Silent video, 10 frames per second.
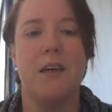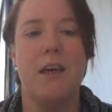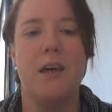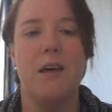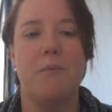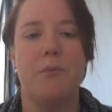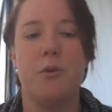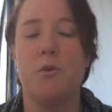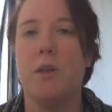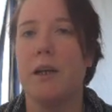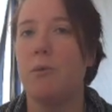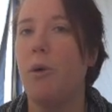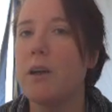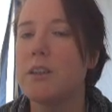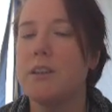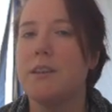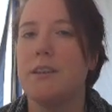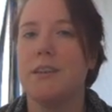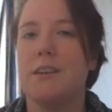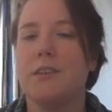do you like washing the
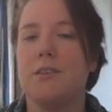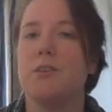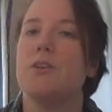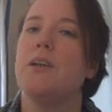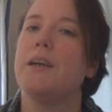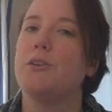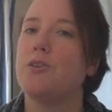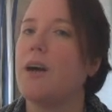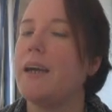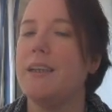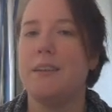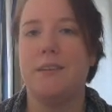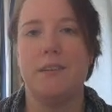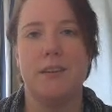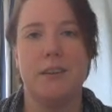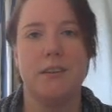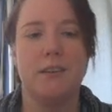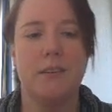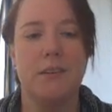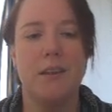dishes or do you like drying the
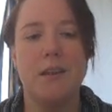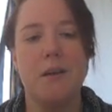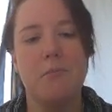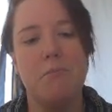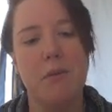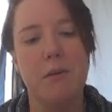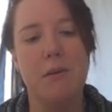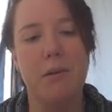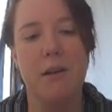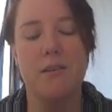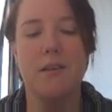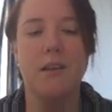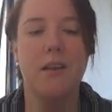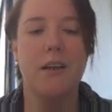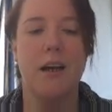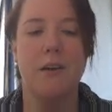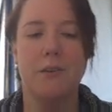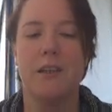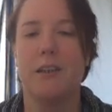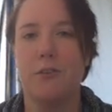dishes? Me personally, I
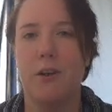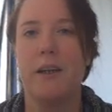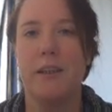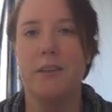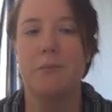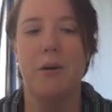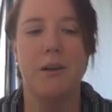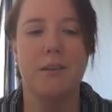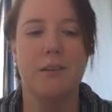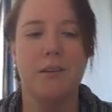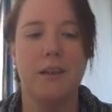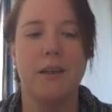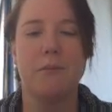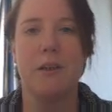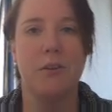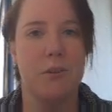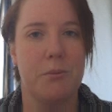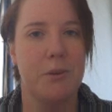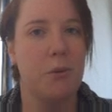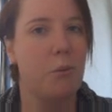would like drying the pots. I get my
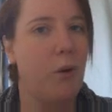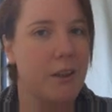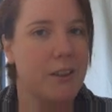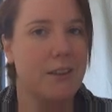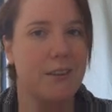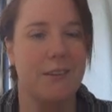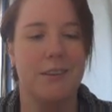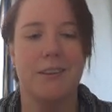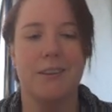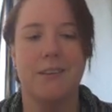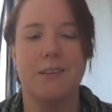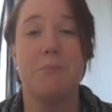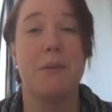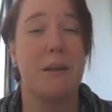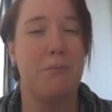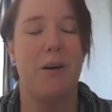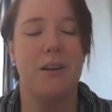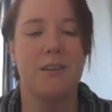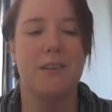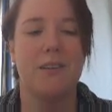husband to wash the dishes, the big
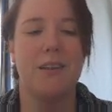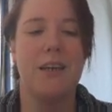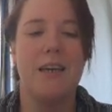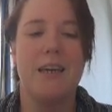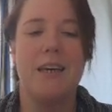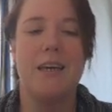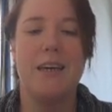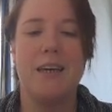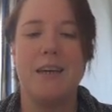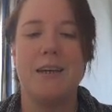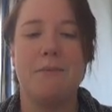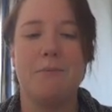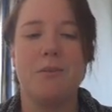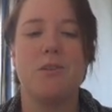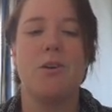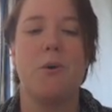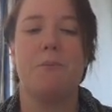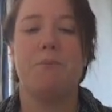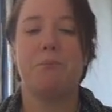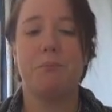pots. So
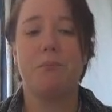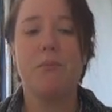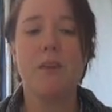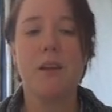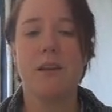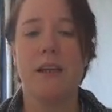the